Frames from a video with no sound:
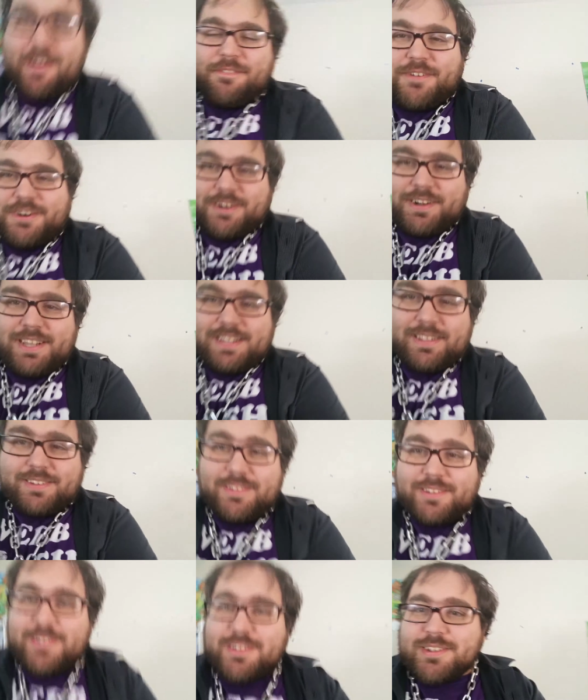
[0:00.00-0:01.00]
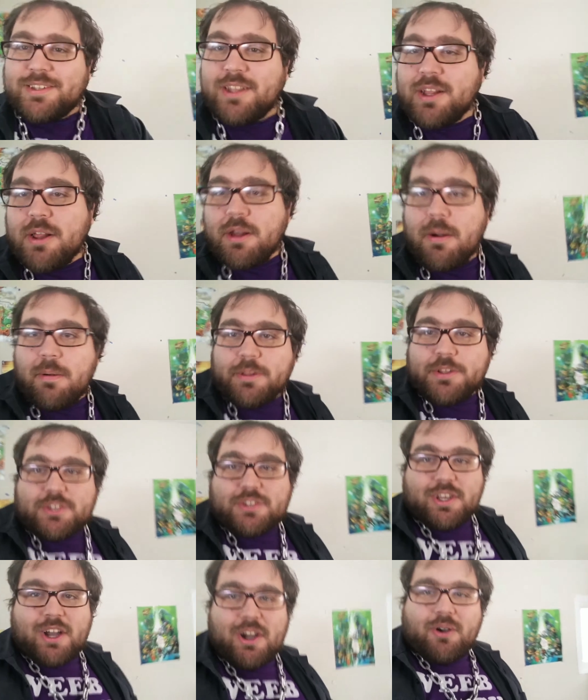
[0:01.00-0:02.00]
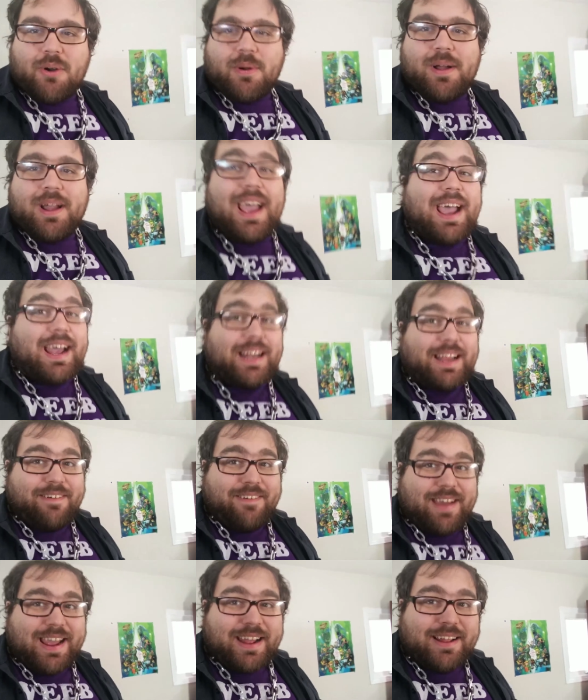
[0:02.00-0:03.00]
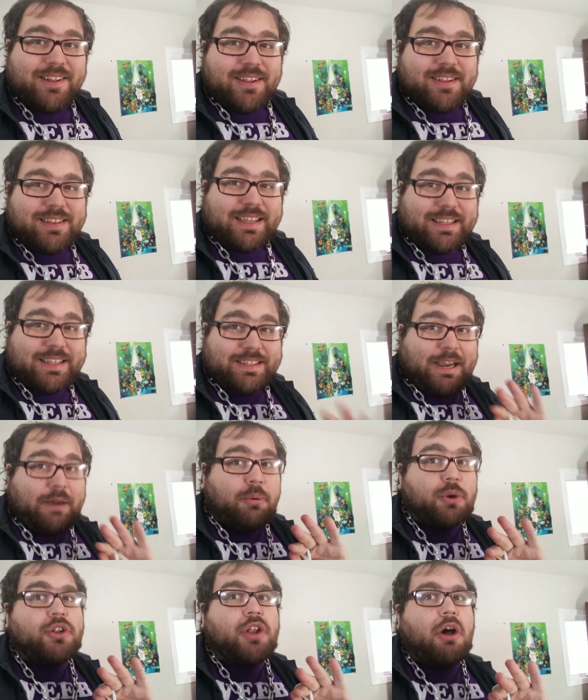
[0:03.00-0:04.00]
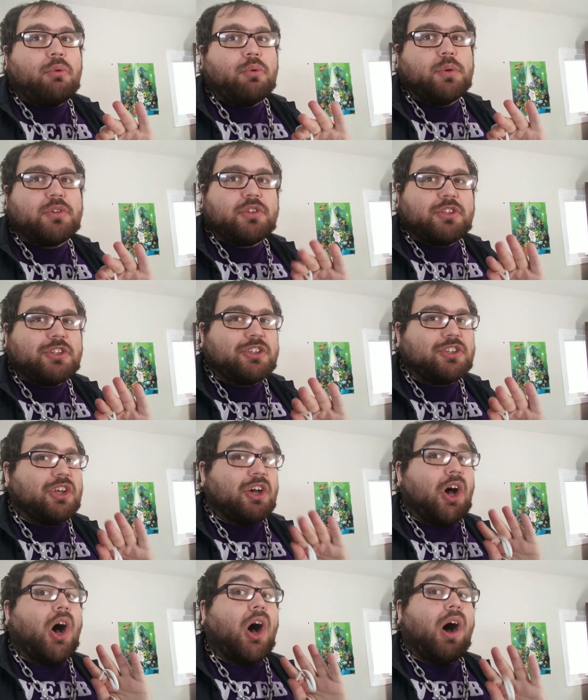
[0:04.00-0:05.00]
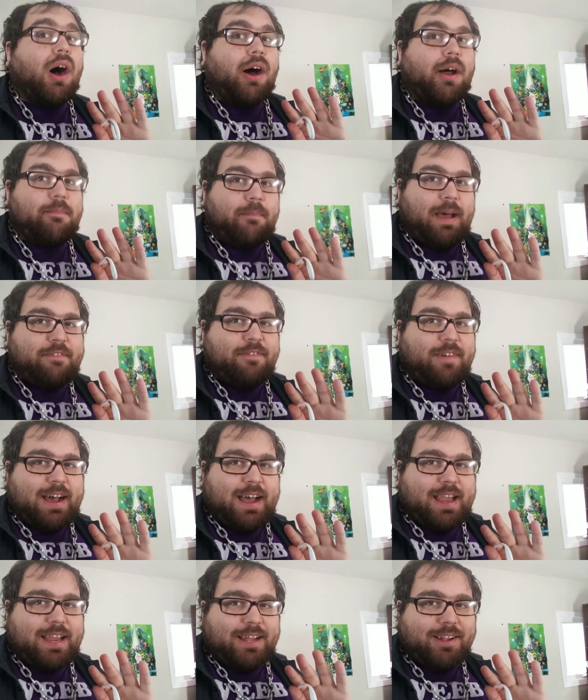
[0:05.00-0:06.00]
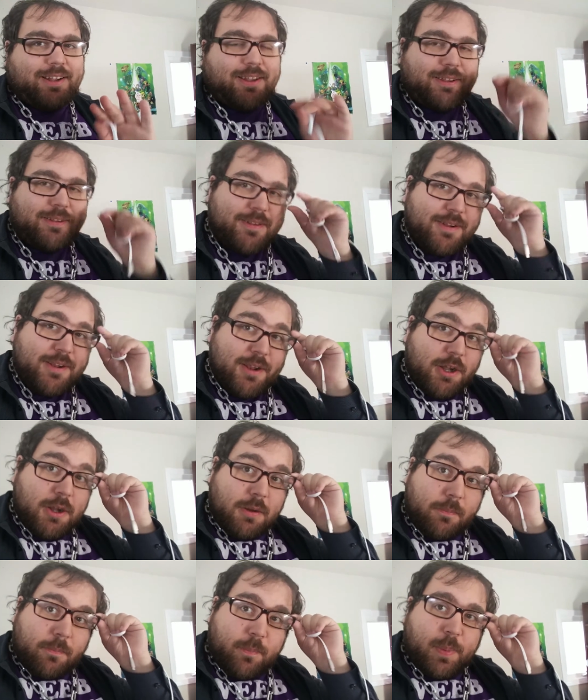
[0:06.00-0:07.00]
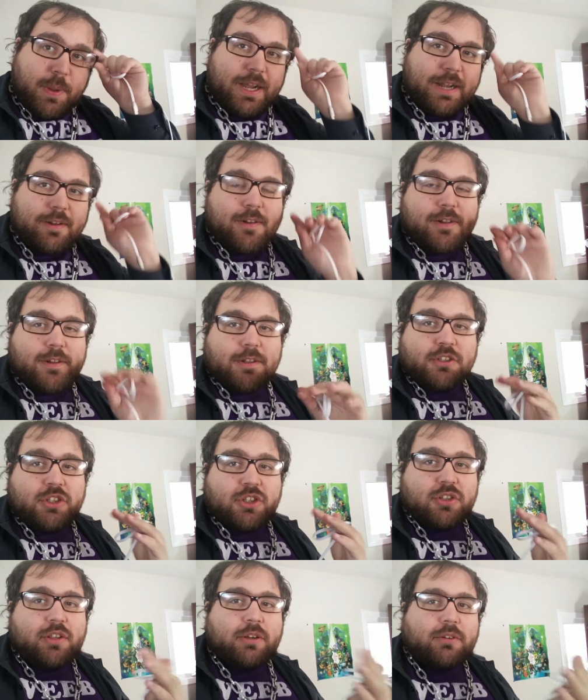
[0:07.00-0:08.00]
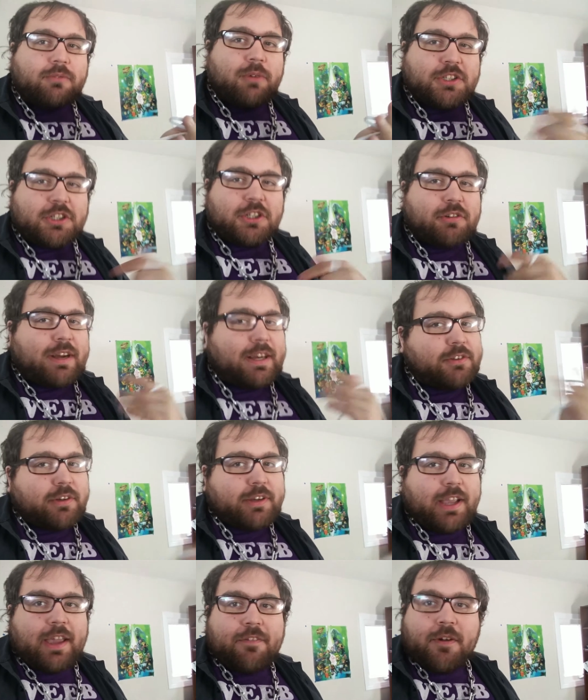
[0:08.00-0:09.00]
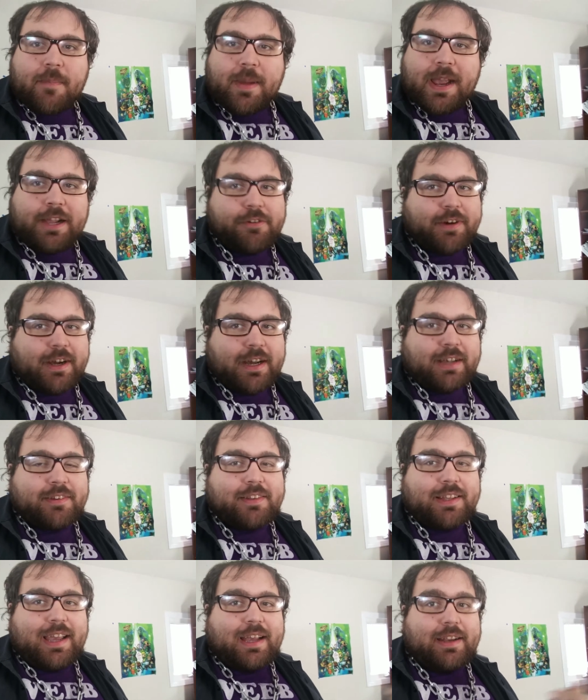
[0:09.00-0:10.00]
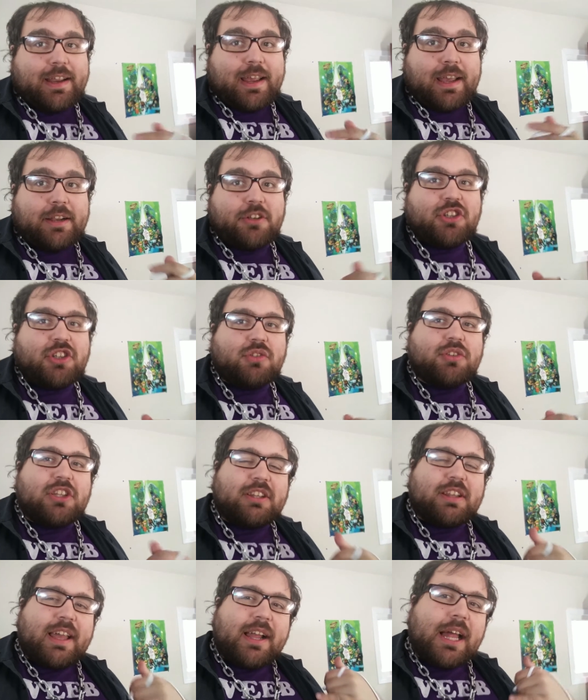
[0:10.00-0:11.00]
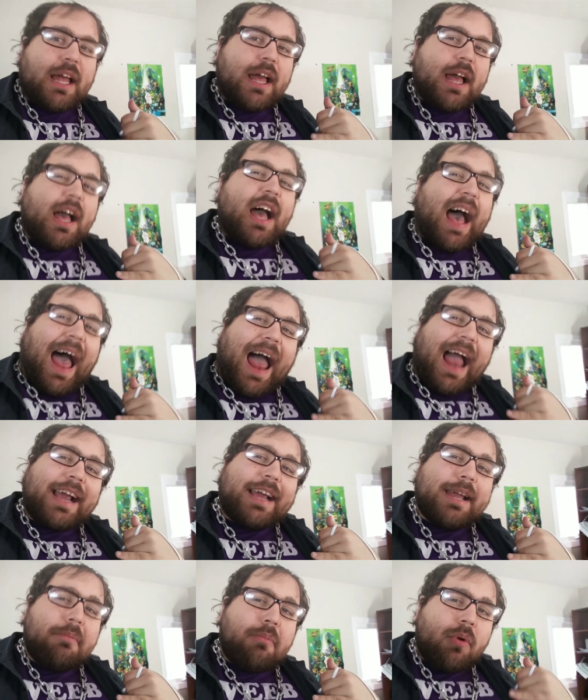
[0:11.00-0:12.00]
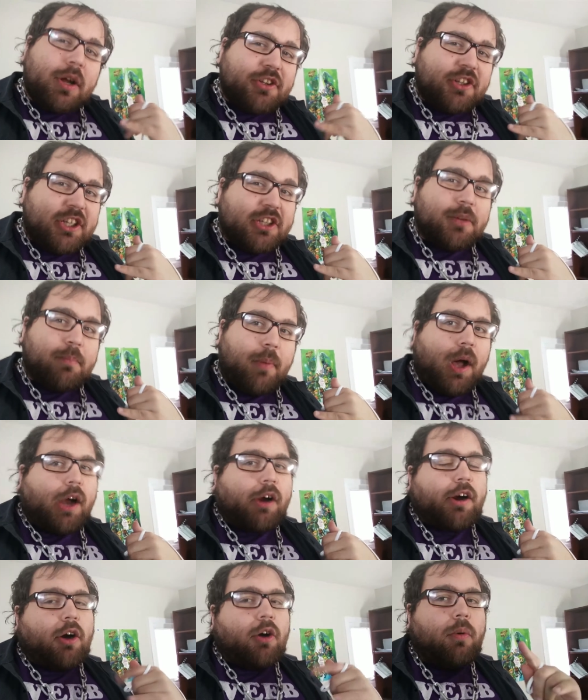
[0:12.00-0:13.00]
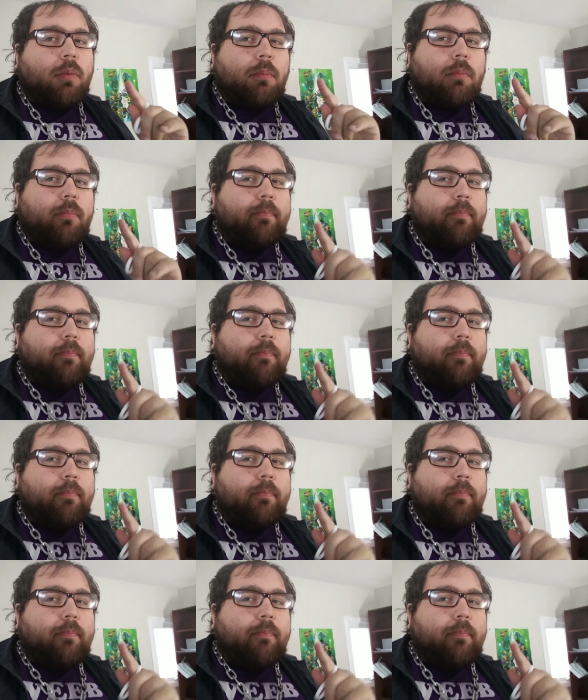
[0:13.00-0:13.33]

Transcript: our furnace. So, anyway, like there were notes on my file, but she's like, What's your address? I gave her my address, and then she was just like, I can get one to you tomorrow,